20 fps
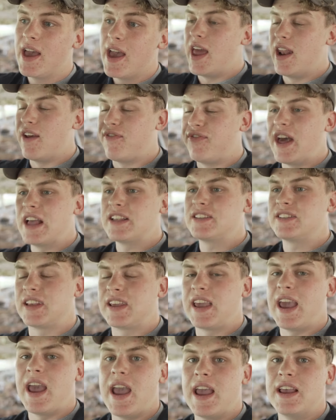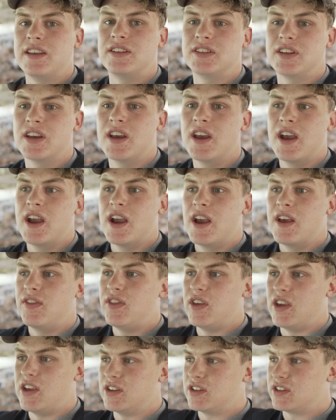And if that's the case,
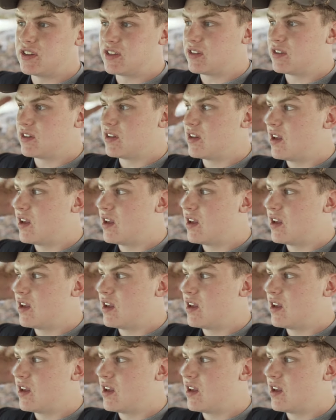these